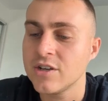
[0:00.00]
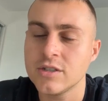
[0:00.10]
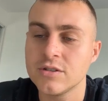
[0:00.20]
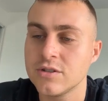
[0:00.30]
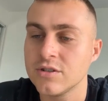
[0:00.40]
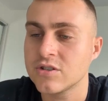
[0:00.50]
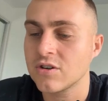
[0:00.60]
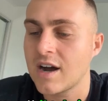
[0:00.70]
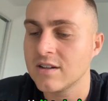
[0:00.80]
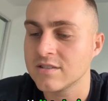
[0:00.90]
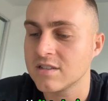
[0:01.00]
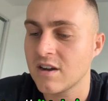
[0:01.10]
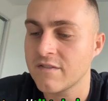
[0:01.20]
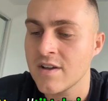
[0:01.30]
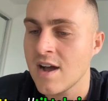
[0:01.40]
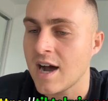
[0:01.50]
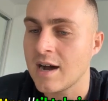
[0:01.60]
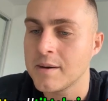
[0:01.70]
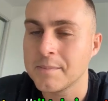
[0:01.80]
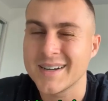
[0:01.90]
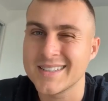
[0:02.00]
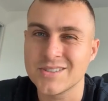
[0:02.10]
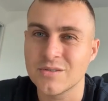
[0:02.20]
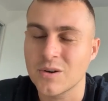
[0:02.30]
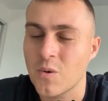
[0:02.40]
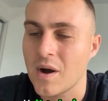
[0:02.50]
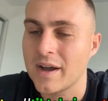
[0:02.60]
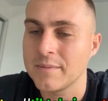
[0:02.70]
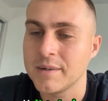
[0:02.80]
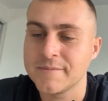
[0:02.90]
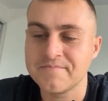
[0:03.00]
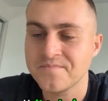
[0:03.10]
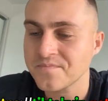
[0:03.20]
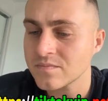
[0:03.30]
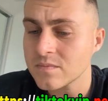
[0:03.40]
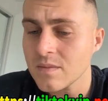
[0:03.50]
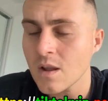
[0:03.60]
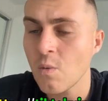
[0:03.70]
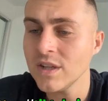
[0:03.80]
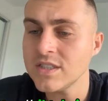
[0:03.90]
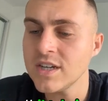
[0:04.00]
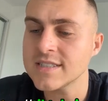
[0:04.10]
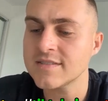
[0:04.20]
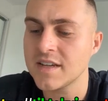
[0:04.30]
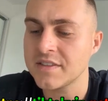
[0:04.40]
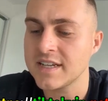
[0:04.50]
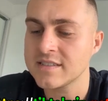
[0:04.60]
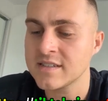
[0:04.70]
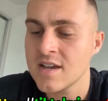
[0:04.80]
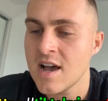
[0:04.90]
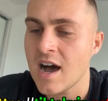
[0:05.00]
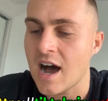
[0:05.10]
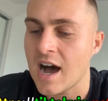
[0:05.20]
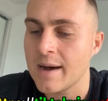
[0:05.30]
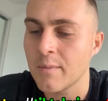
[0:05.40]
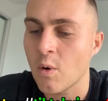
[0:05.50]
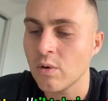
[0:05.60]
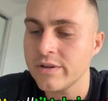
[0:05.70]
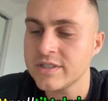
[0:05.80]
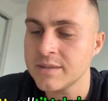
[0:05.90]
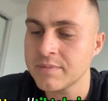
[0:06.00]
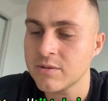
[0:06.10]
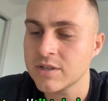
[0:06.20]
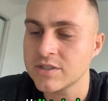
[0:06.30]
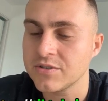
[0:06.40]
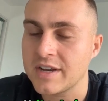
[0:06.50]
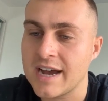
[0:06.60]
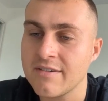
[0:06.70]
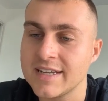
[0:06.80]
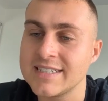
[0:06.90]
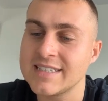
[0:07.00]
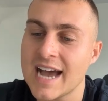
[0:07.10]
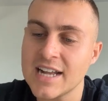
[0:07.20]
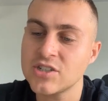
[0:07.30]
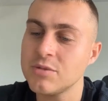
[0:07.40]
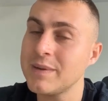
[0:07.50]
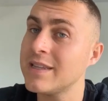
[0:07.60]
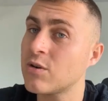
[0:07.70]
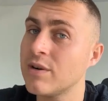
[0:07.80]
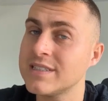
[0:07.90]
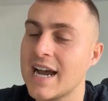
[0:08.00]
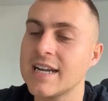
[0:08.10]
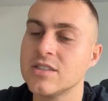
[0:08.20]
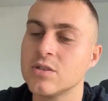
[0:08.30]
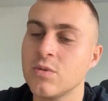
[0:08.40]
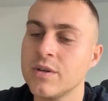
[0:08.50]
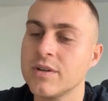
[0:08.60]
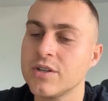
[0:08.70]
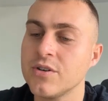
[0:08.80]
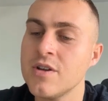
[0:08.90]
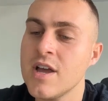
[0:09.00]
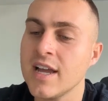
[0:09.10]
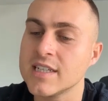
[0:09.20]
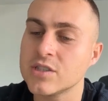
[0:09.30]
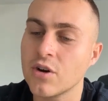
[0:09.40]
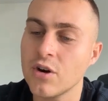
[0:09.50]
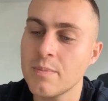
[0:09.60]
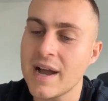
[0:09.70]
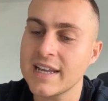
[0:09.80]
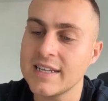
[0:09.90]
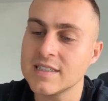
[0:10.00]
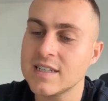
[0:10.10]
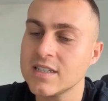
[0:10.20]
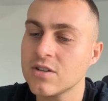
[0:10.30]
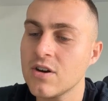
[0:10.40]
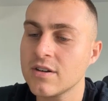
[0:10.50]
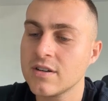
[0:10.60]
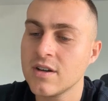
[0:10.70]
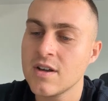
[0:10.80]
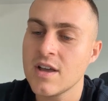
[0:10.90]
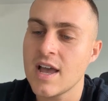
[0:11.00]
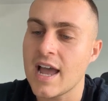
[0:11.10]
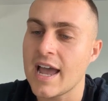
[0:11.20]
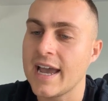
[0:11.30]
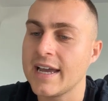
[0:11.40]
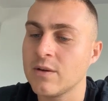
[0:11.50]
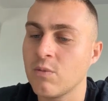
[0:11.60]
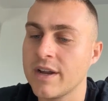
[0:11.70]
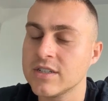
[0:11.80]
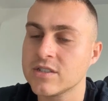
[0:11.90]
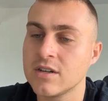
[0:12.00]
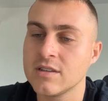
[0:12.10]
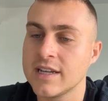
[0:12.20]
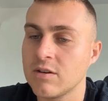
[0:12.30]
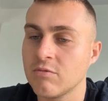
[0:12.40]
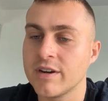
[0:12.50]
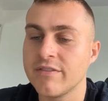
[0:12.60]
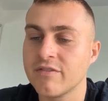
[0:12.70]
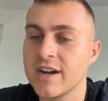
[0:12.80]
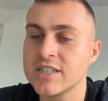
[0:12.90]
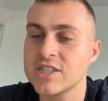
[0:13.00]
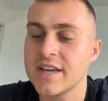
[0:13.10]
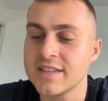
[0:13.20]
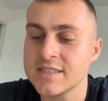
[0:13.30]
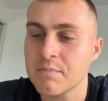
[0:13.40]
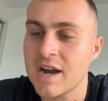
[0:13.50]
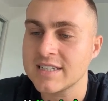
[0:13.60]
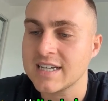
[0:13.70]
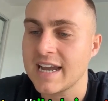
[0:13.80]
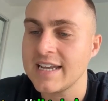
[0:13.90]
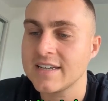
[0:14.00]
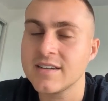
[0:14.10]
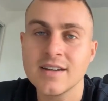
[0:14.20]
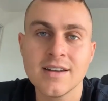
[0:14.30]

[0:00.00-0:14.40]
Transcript: You can do the trial and stuff, but it's not required. But once you guys have done this, all you simply want to do now is that should be the coins added. So what you want to do is go back into TikTok, and we're just going to let it refresh. Now this might take